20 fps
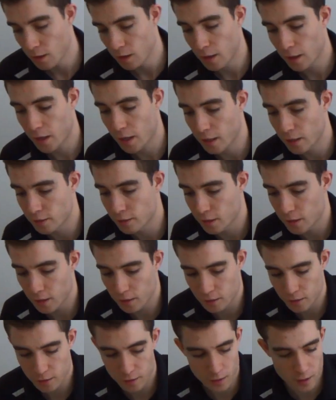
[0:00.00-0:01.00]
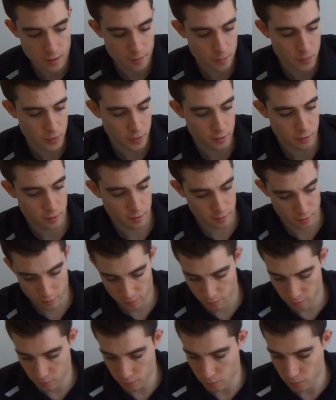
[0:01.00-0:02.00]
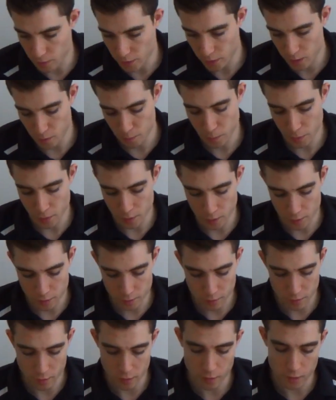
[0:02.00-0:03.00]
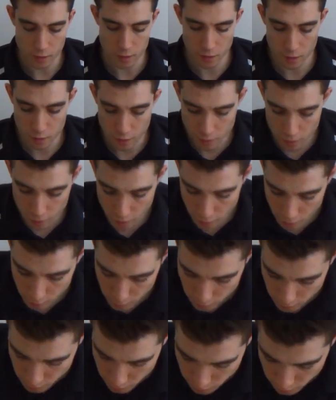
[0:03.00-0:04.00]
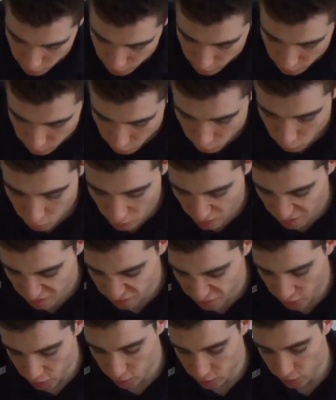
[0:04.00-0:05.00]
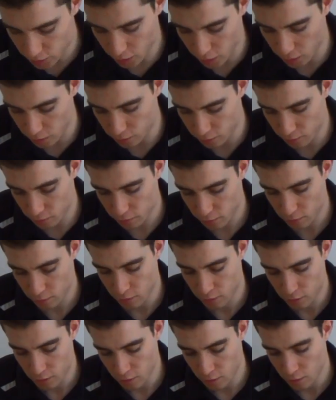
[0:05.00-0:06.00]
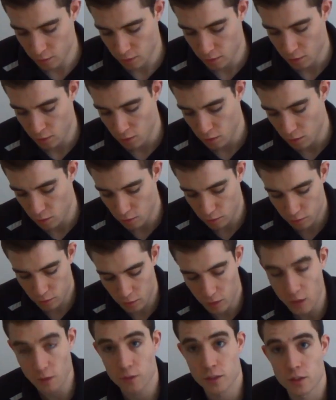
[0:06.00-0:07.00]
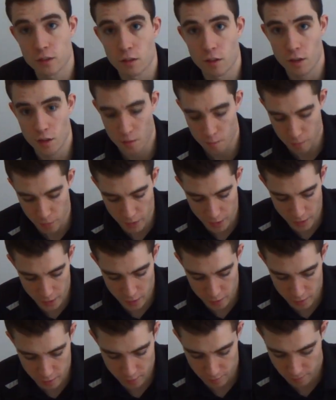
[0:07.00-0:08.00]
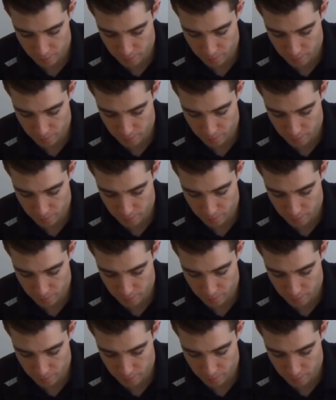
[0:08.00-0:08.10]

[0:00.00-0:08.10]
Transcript: Okay, so next step, we're going to put another coat, or our first coat, onto the other side of the blade.